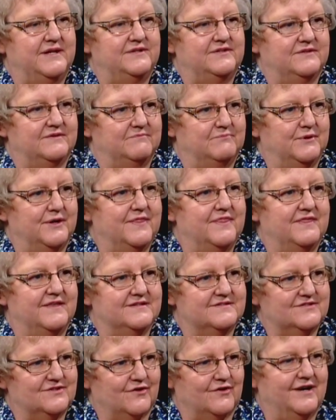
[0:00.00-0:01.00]
to put the
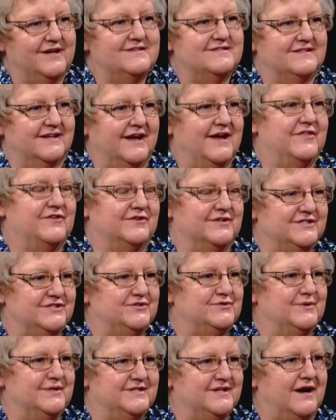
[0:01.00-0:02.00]
stories together
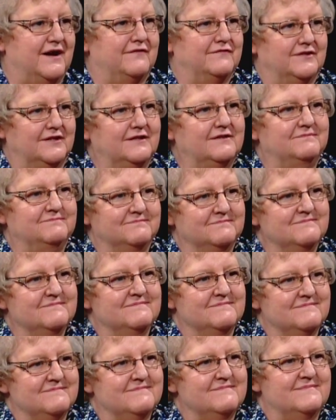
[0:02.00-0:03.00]
into a novel,
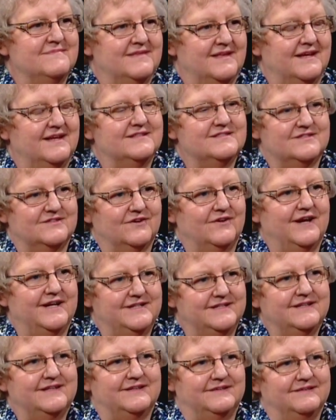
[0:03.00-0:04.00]
and so I
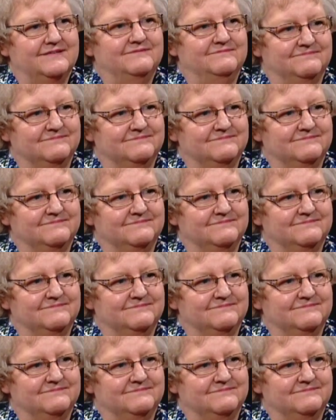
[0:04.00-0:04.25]
did.